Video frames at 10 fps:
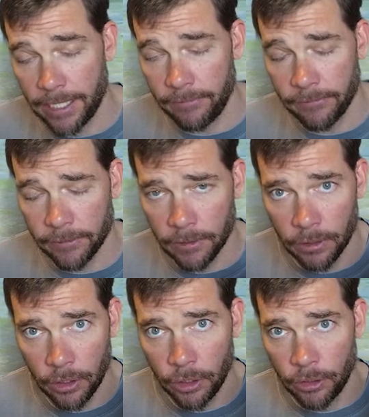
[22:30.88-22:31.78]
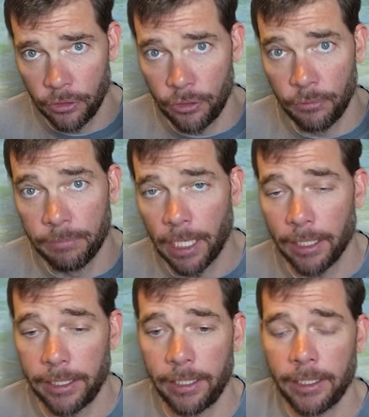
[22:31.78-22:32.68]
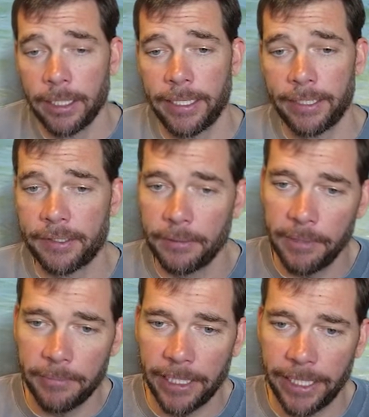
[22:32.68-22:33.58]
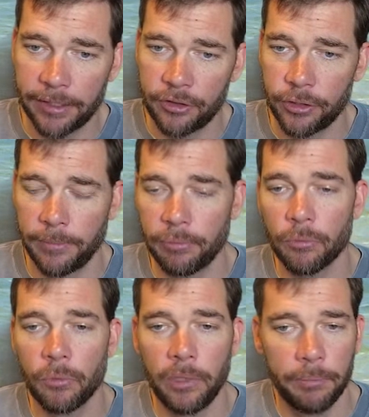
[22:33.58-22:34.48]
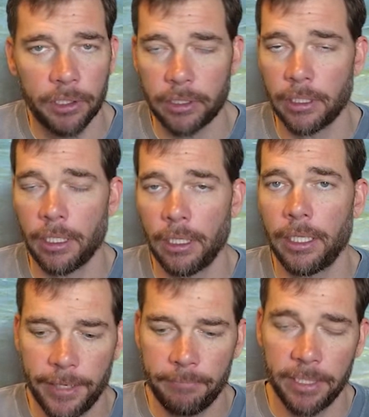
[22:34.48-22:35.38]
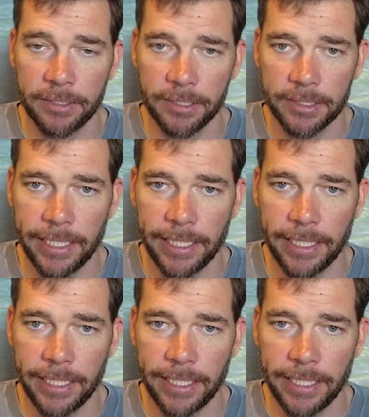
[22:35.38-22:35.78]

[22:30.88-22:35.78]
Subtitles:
Denver to Bali. That's going to be my next trip. We booked it all in business